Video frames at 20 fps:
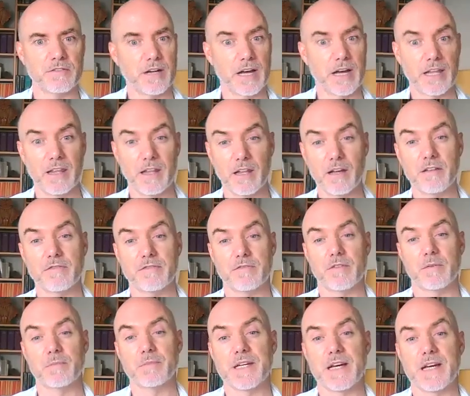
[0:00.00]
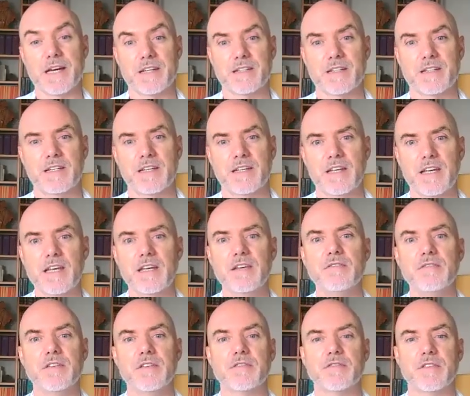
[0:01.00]
and love from dad,
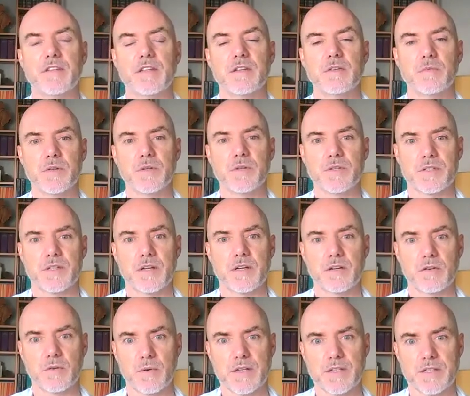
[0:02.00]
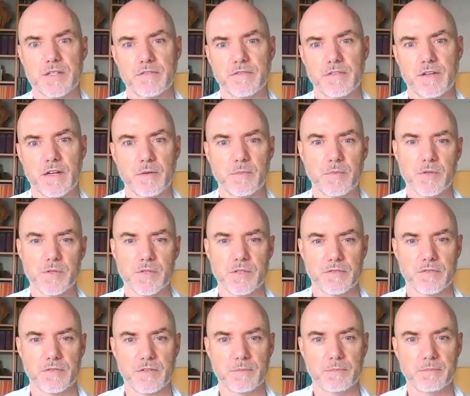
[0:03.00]
even if he was aggressive and
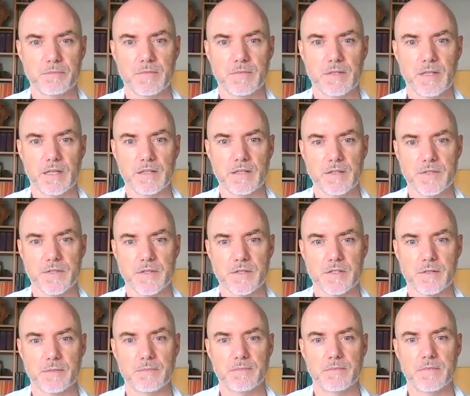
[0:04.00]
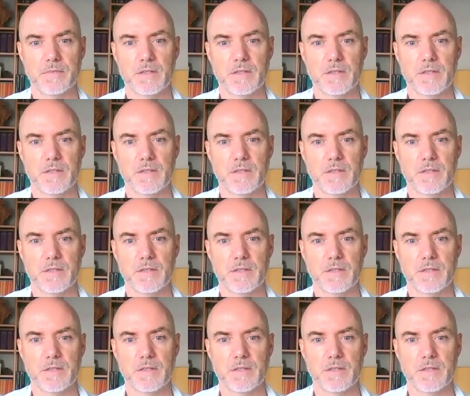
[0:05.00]
abusive in the system.